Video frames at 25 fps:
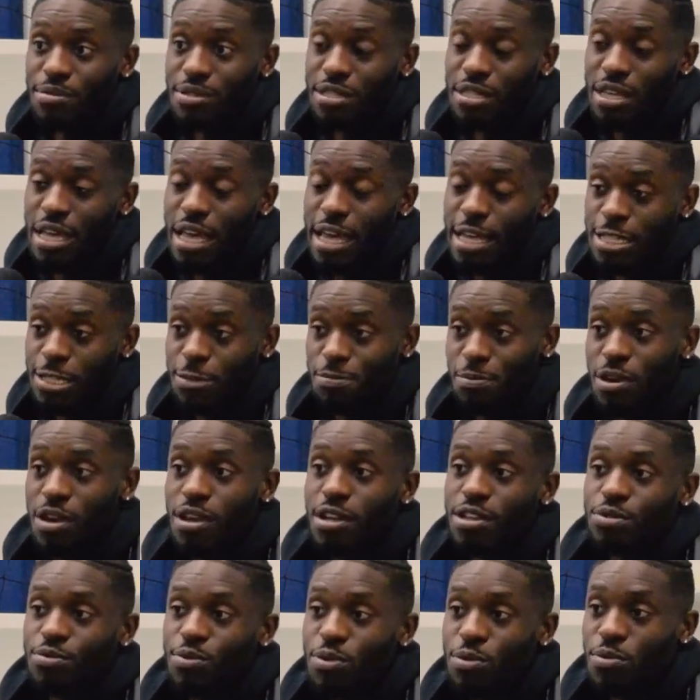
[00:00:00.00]
to
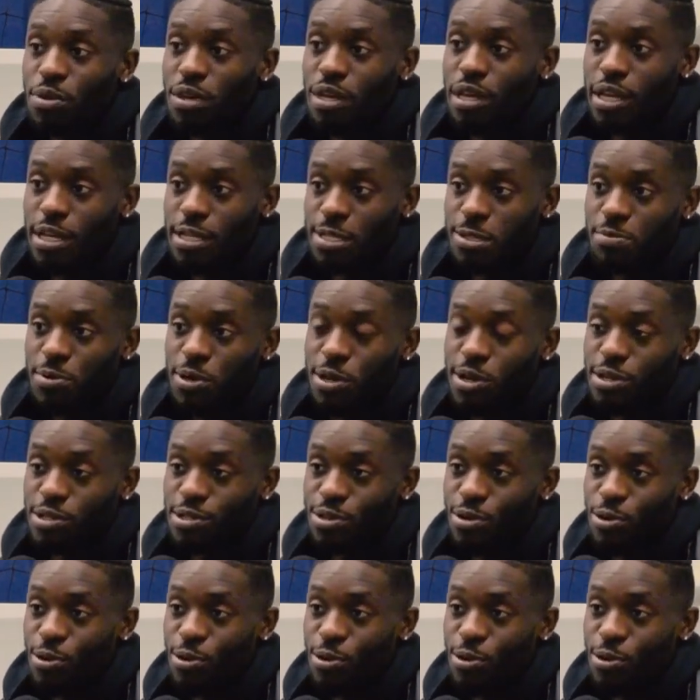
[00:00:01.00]
experience what we experienced